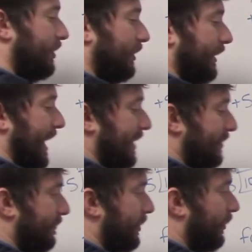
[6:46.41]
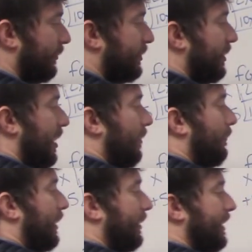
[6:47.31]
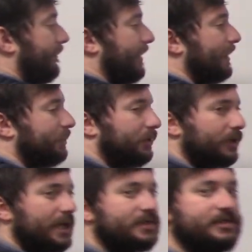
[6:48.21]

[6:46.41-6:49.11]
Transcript: your asymptotes, but it never actually crosses